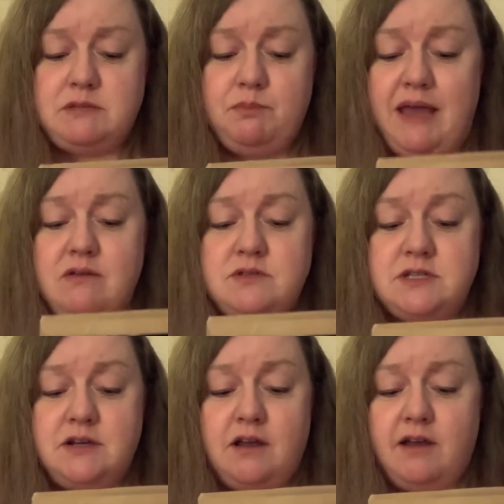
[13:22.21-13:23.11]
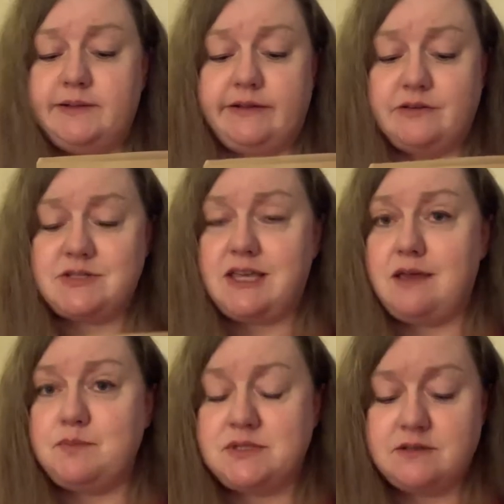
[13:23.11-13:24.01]
bounds, and odd little
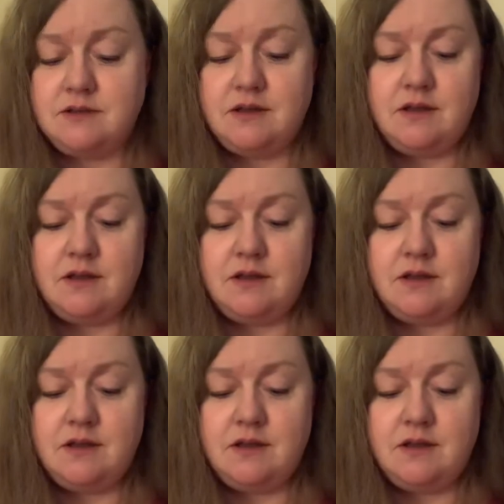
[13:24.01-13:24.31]
skips.